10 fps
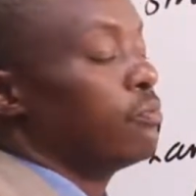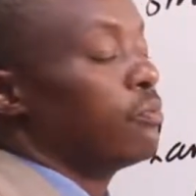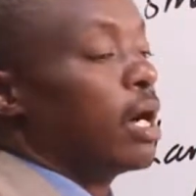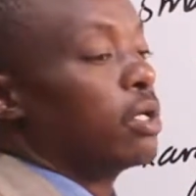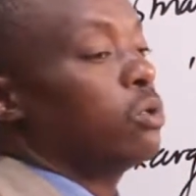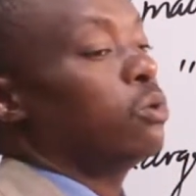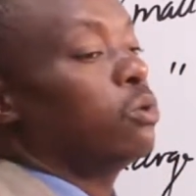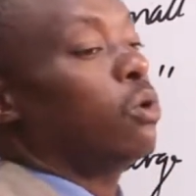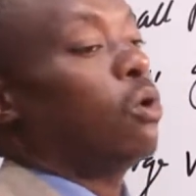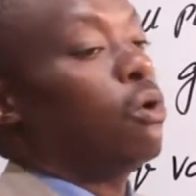value
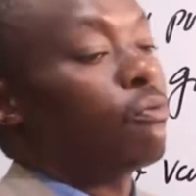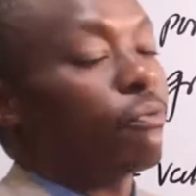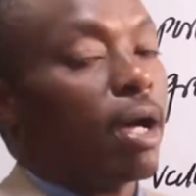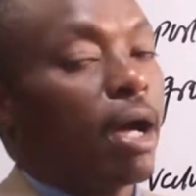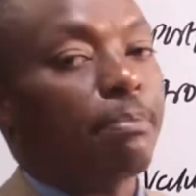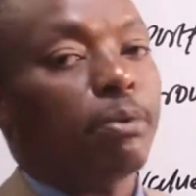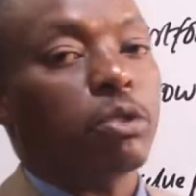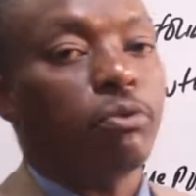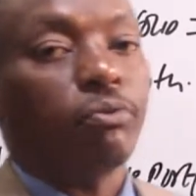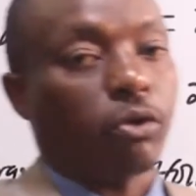of a
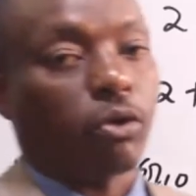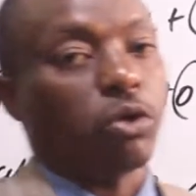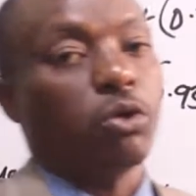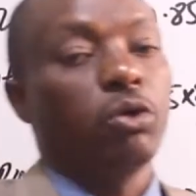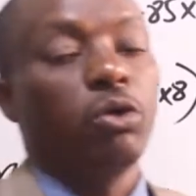portfolio.